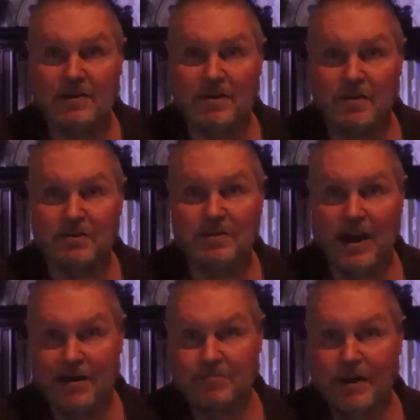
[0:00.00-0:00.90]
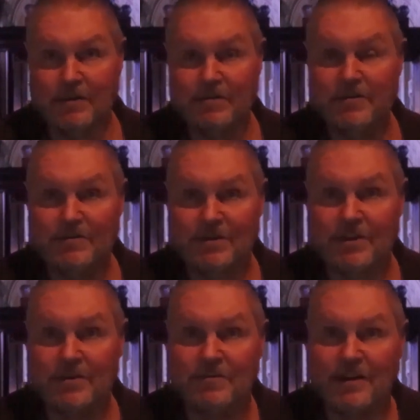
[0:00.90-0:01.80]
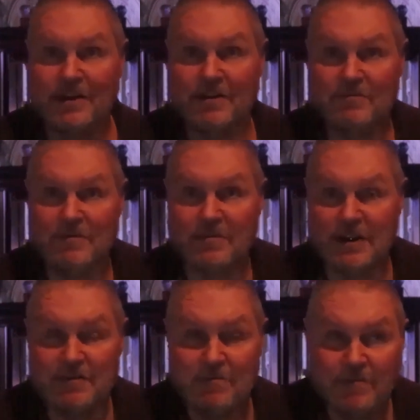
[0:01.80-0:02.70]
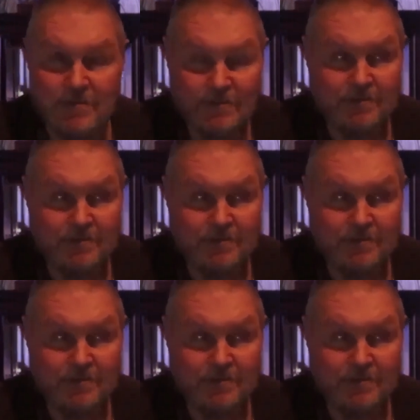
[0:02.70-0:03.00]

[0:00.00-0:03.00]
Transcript: but of course I'm both, so they come from me.